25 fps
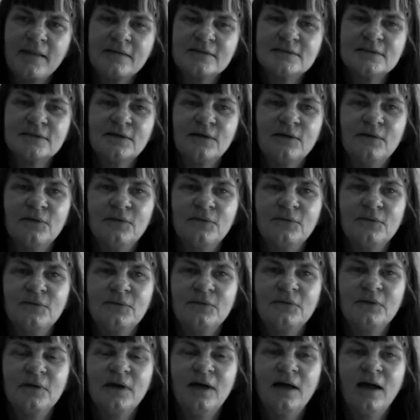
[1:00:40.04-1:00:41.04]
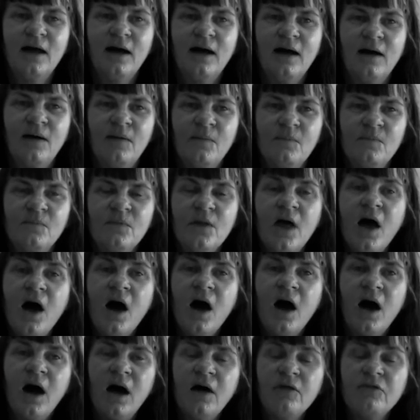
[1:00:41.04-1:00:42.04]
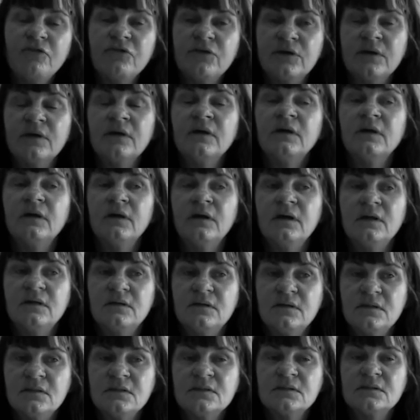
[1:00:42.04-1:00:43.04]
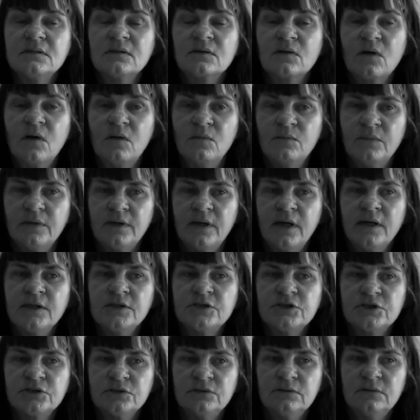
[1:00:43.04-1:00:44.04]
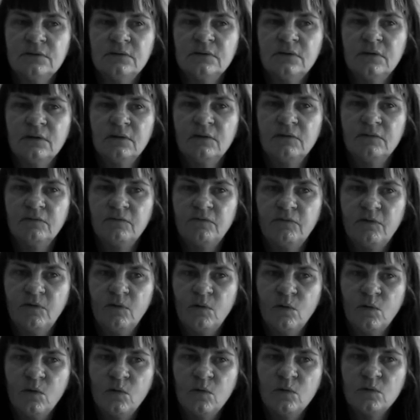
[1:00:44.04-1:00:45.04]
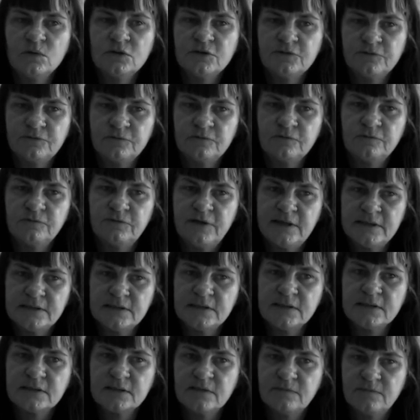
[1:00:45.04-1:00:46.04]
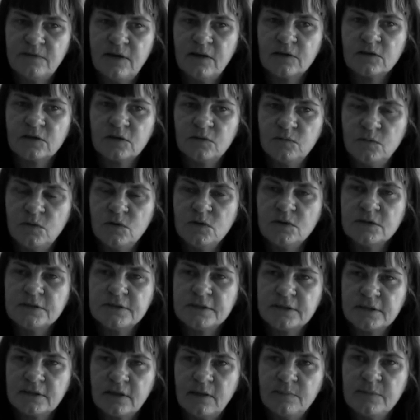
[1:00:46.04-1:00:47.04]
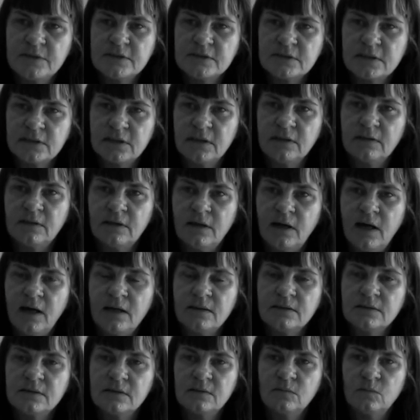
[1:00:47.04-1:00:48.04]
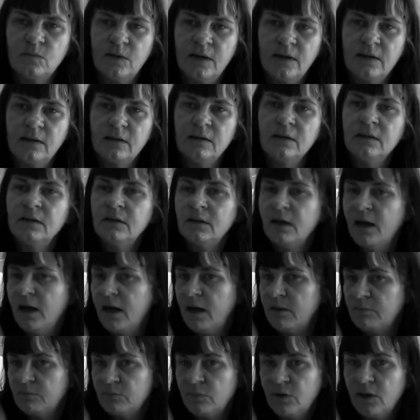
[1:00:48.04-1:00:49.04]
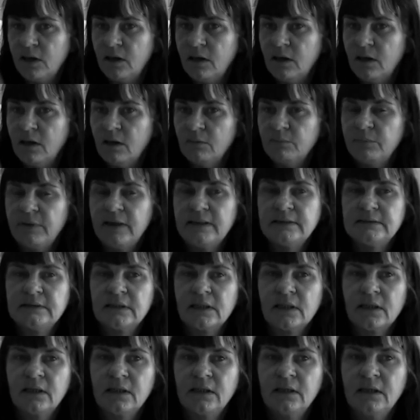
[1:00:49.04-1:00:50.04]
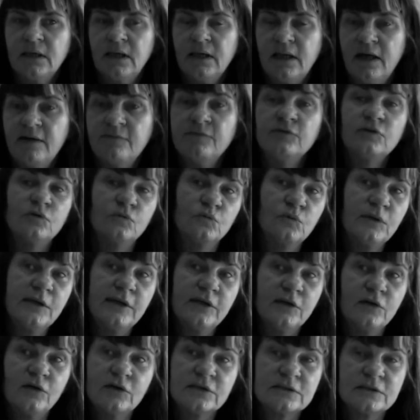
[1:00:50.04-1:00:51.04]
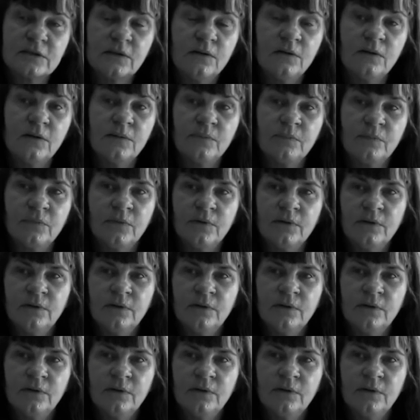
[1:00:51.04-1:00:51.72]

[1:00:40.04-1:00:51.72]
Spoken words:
So, I think it is the combination of all different facets of our community coming together under the one umbrella, basically, and having a really nice time.